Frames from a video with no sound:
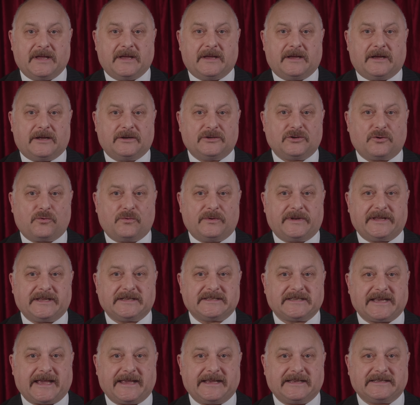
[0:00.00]
And all it
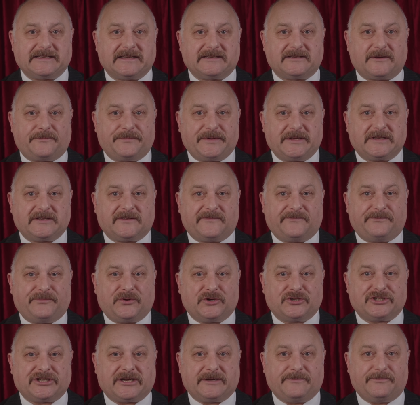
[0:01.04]
takes is a bit of
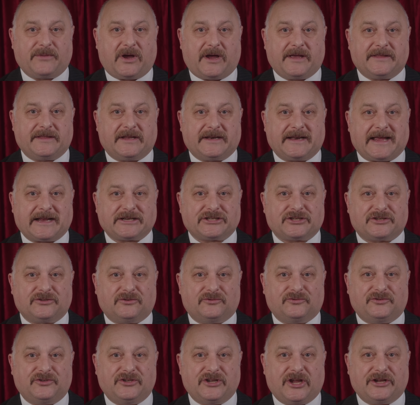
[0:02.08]
pushing by the
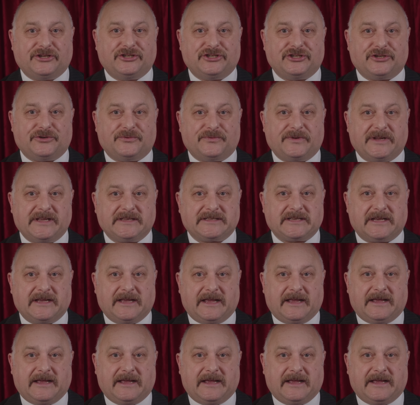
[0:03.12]
National Nudge Unit